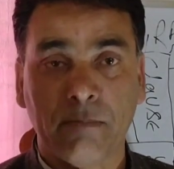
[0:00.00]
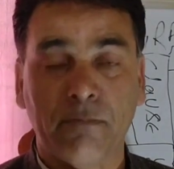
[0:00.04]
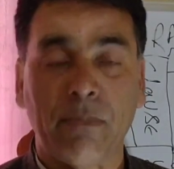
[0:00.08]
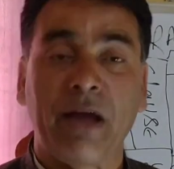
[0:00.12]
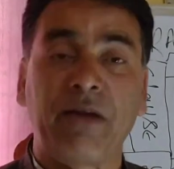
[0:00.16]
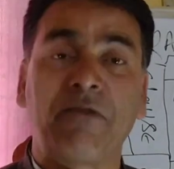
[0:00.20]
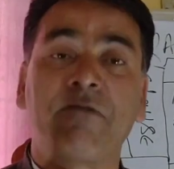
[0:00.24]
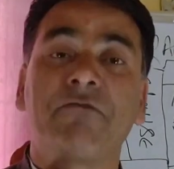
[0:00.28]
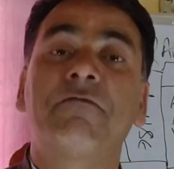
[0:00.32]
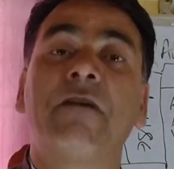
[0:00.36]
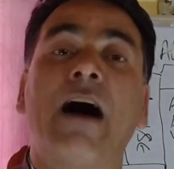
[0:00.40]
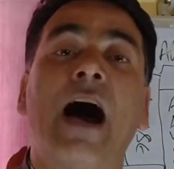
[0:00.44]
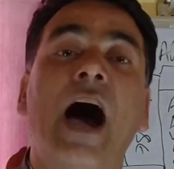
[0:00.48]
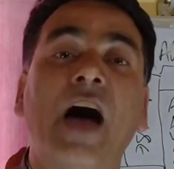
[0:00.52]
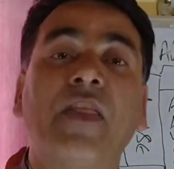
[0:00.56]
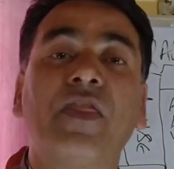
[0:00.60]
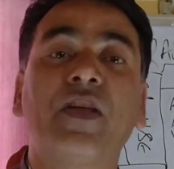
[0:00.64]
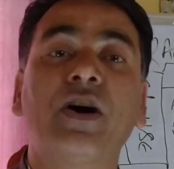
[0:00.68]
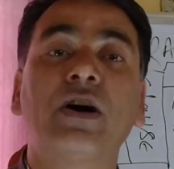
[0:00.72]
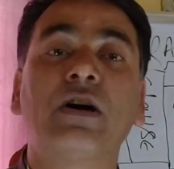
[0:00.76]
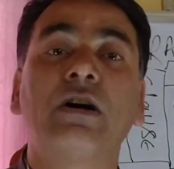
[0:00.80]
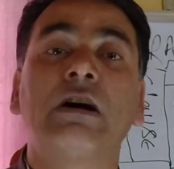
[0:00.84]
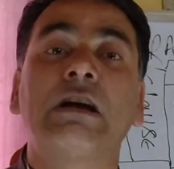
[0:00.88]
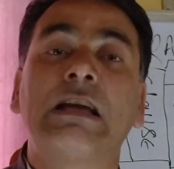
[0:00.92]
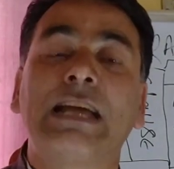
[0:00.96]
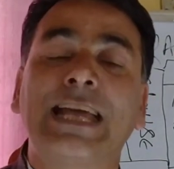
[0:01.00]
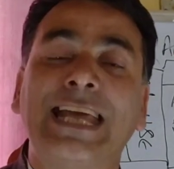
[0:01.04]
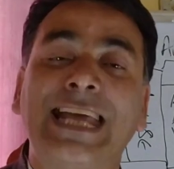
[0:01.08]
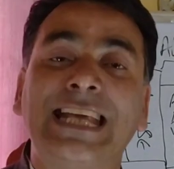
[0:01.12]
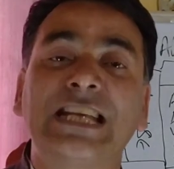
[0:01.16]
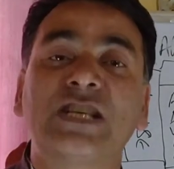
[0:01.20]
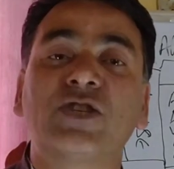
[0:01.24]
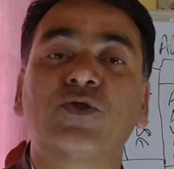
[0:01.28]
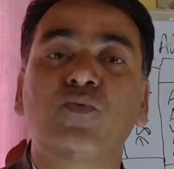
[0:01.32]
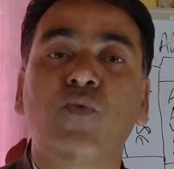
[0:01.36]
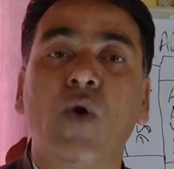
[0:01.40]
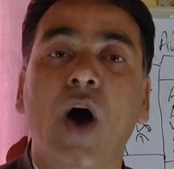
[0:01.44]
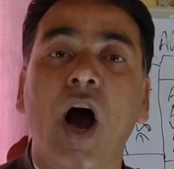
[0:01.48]
My father
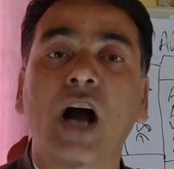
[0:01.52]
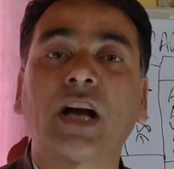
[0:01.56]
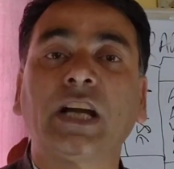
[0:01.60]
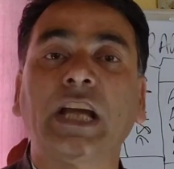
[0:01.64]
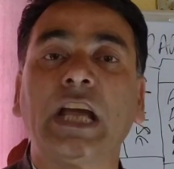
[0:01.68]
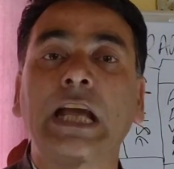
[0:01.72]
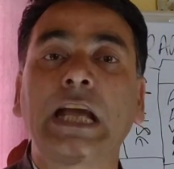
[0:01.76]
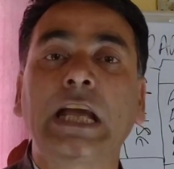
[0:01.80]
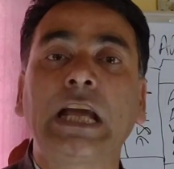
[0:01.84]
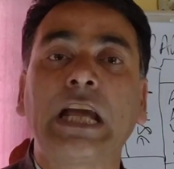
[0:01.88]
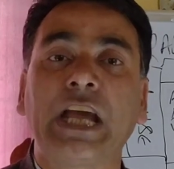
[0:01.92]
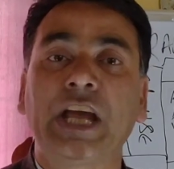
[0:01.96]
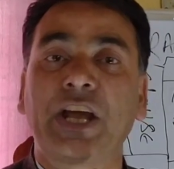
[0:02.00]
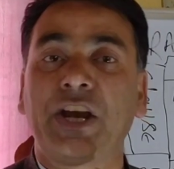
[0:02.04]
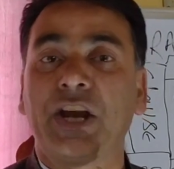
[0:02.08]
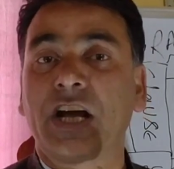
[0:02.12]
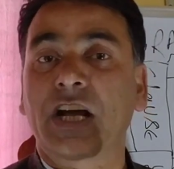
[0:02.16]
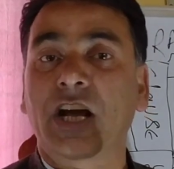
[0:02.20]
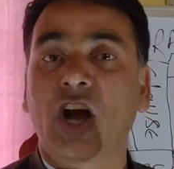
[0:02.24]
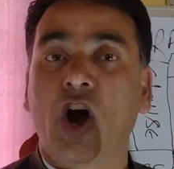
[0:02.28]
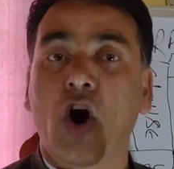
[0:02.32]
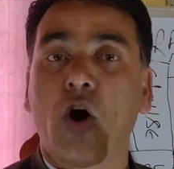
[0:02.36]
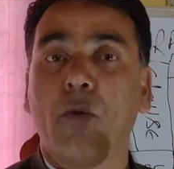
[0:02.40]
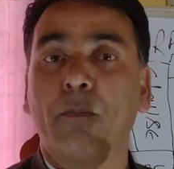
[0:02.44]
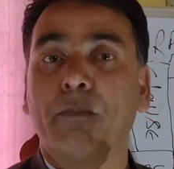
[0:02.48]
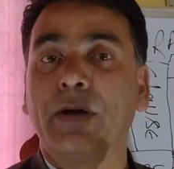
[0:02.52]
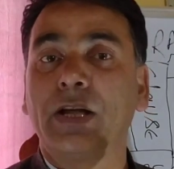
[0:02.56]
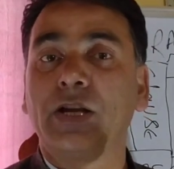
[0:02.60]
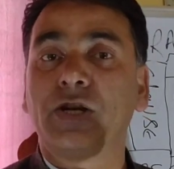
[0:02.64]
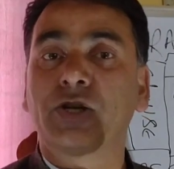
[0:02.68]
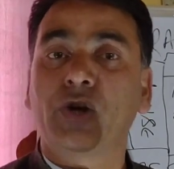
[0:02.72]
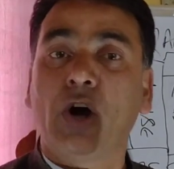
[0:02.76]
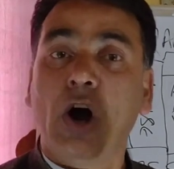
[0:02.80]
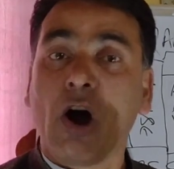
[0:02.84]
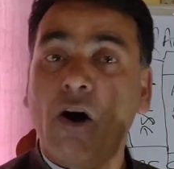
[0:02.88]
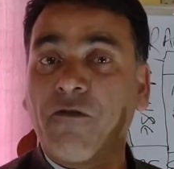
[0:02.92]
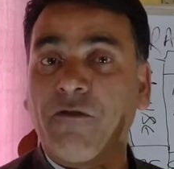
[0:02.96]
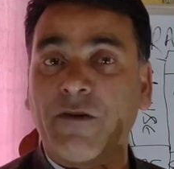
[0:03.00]
is working in a
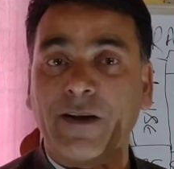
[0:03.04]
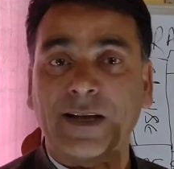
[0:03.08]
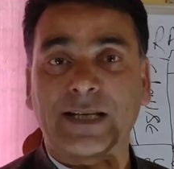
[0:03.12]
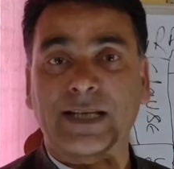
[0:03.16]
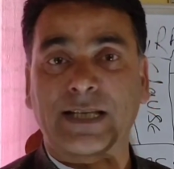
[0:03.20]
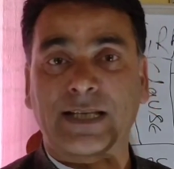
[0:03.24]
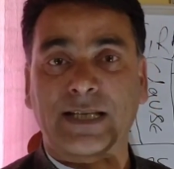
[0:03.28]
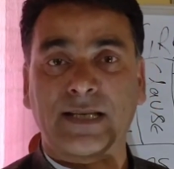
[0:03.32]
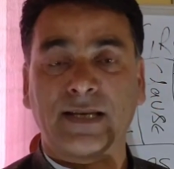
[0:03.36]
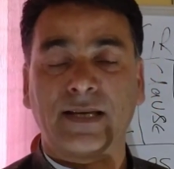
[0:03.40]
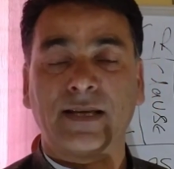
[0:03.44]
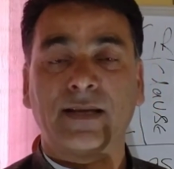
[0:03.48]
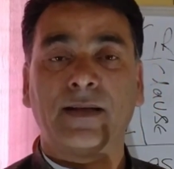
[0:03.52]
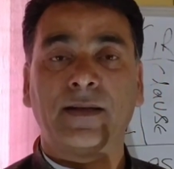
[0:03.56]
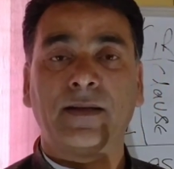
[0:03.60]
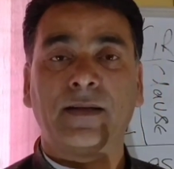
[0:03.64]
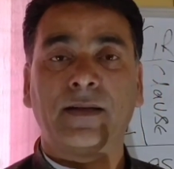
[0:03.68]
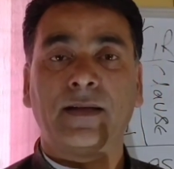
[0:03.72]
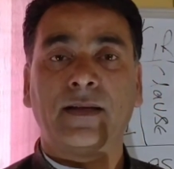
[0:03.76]
government office.